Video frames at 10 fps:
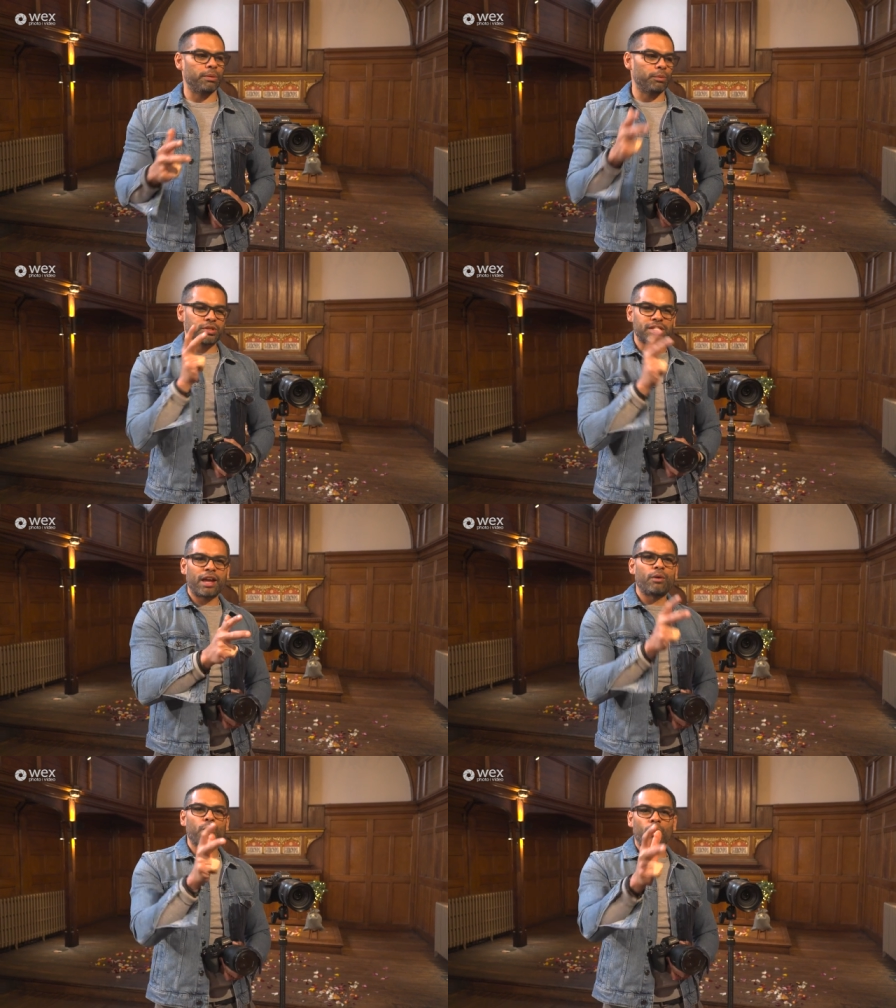It will
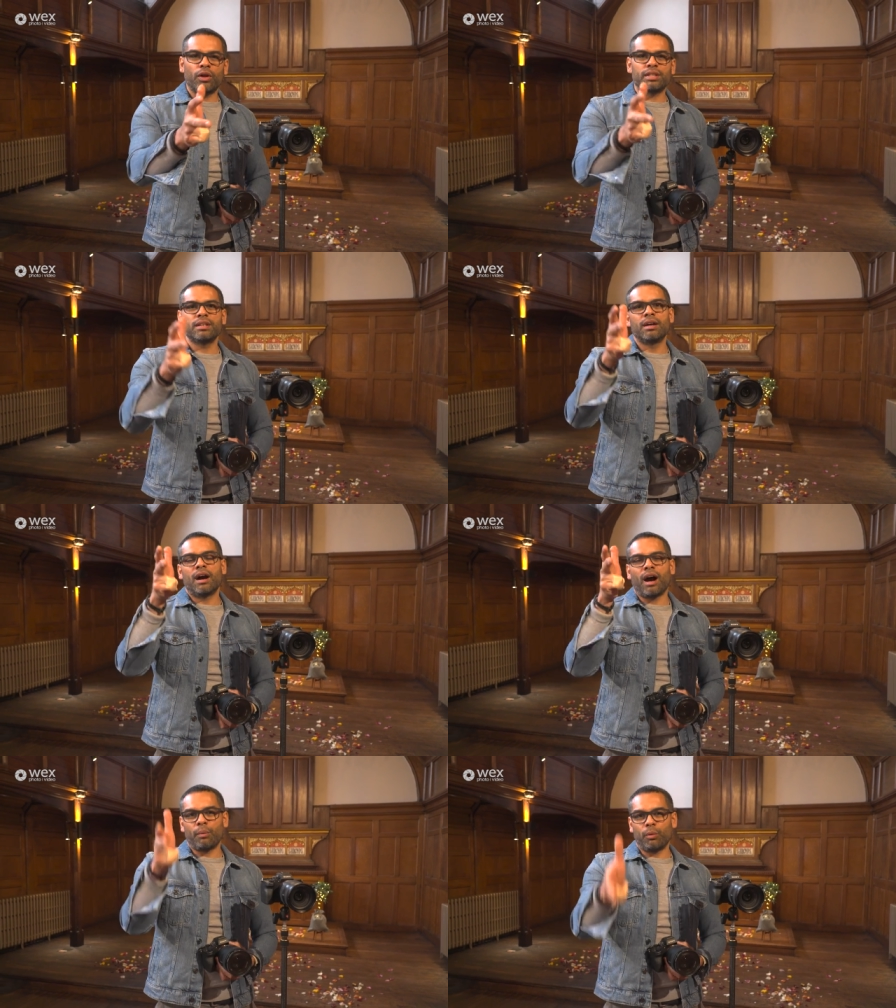stay on what
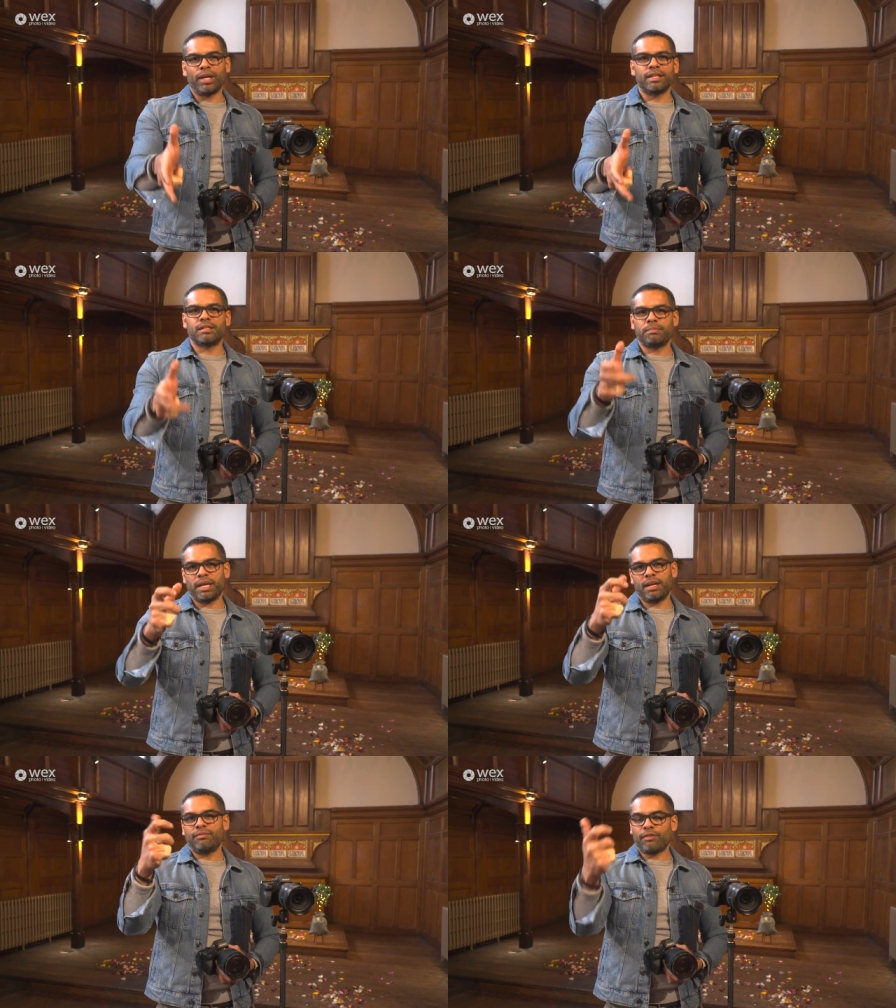I want it to
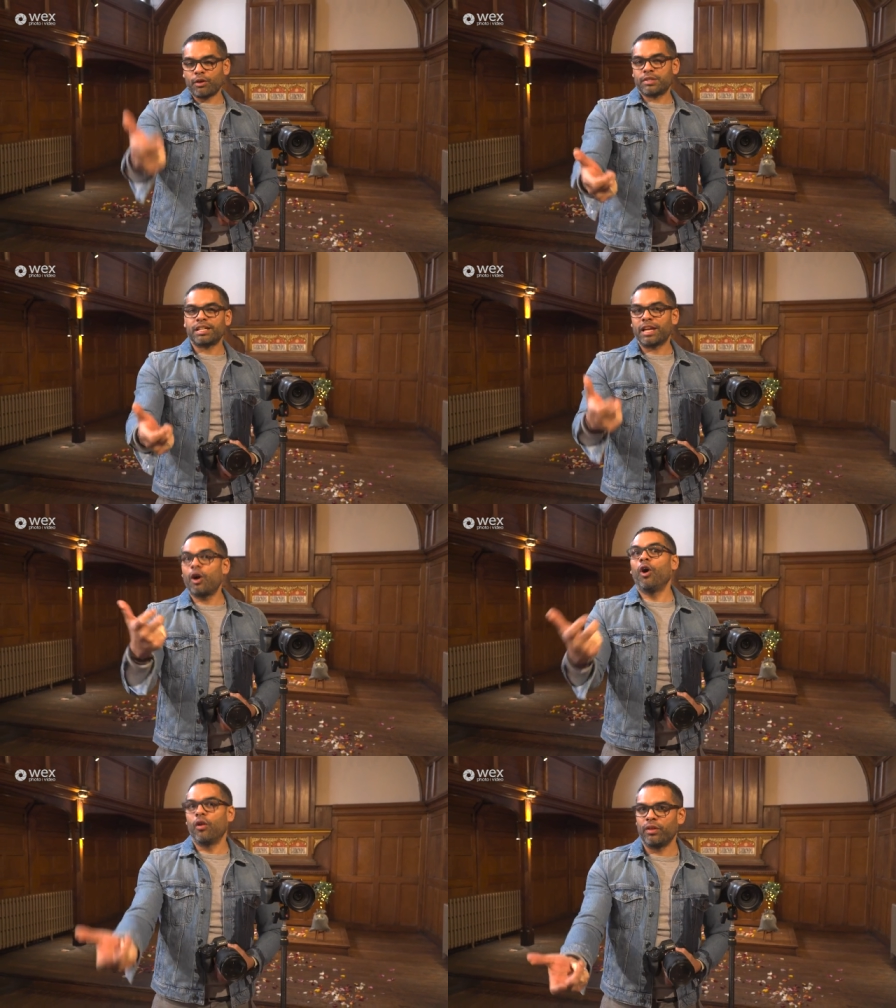be focusing
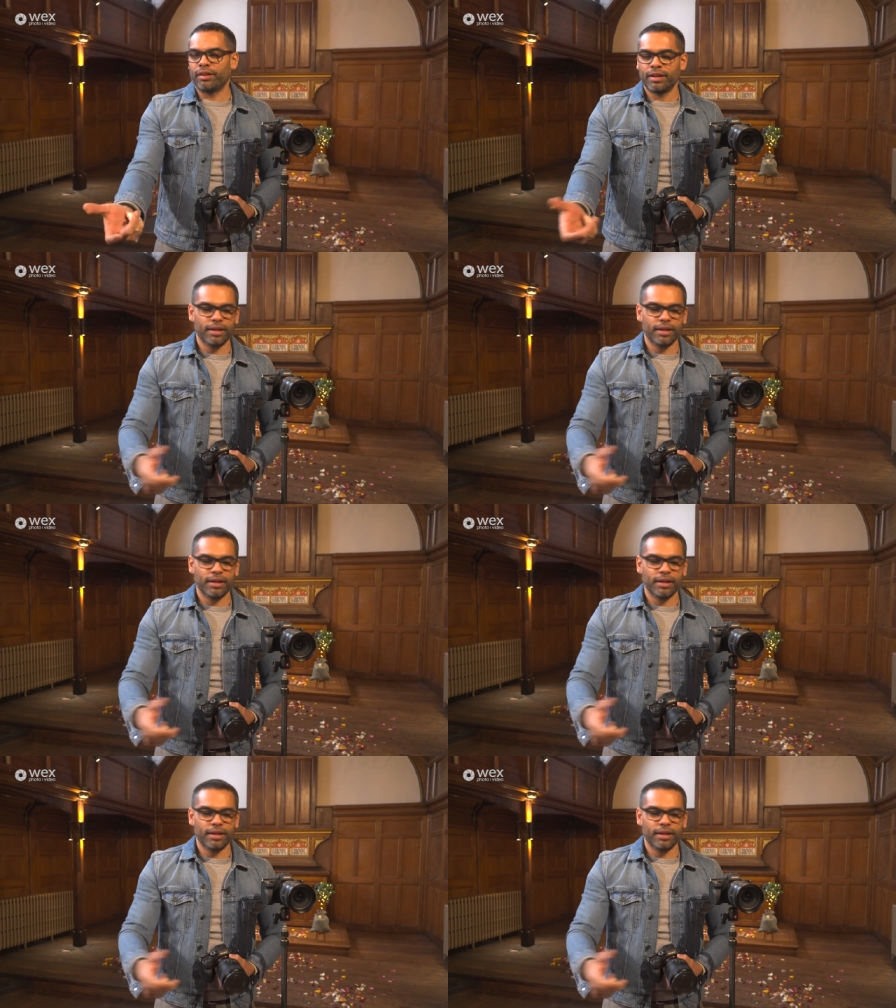on.